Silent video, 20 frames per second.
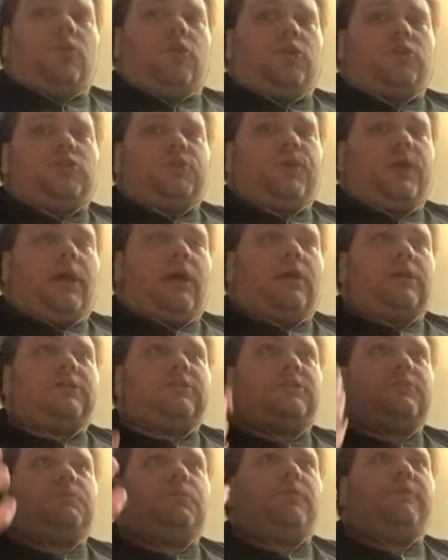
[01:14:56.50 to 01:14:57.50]
her two
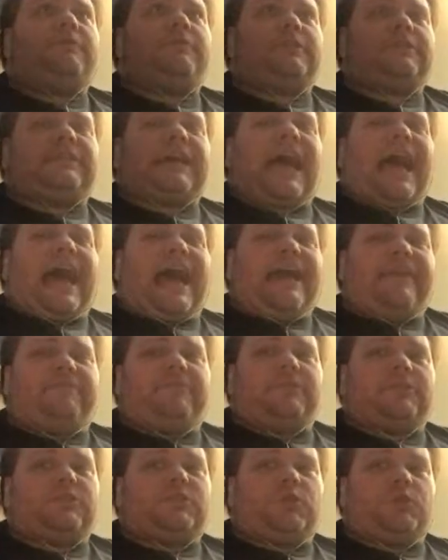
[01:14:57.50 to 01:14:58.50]
youngest moved to
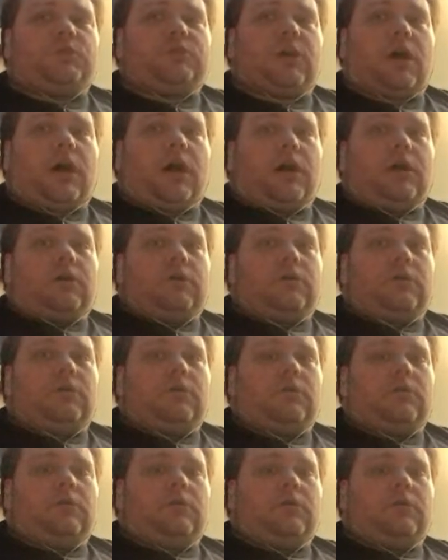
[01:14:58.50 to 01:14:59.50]
Ivins, Utah,
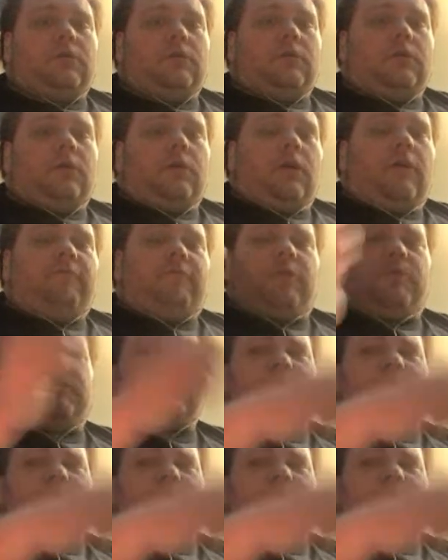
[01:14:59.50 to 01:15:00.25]
mm-hmm. from